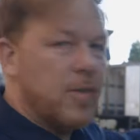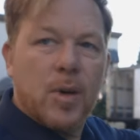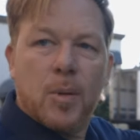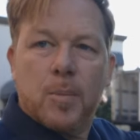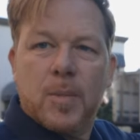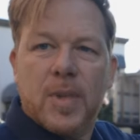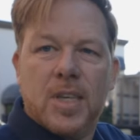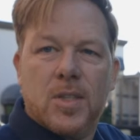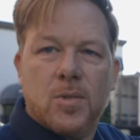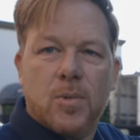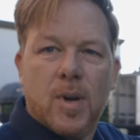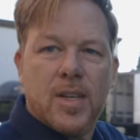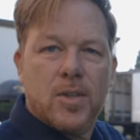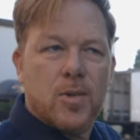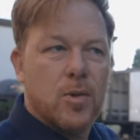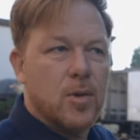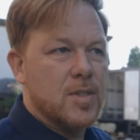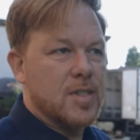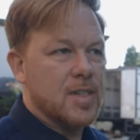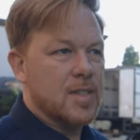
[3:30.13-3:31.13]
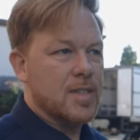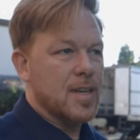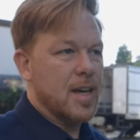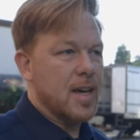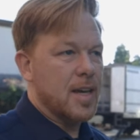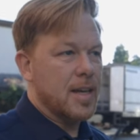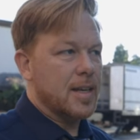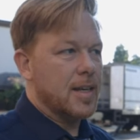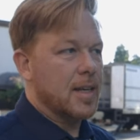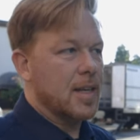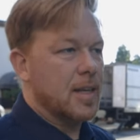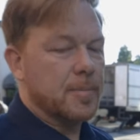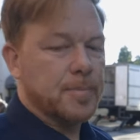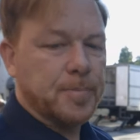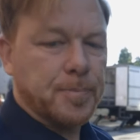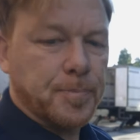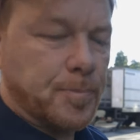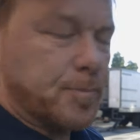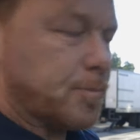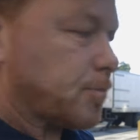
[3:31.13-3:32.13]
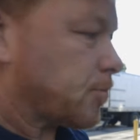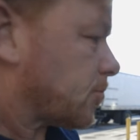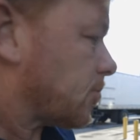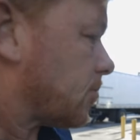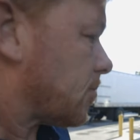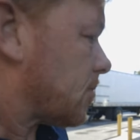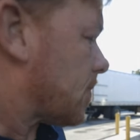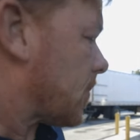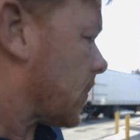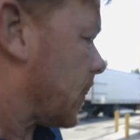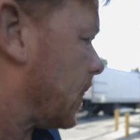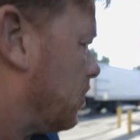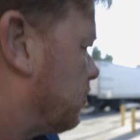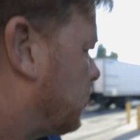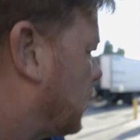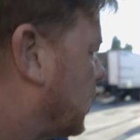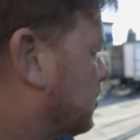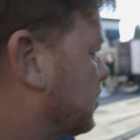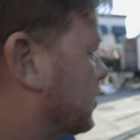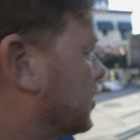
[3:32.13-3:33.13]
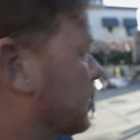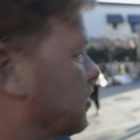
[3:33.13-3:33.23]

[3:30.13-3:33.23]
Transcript: film this way towards the sun. Pablo,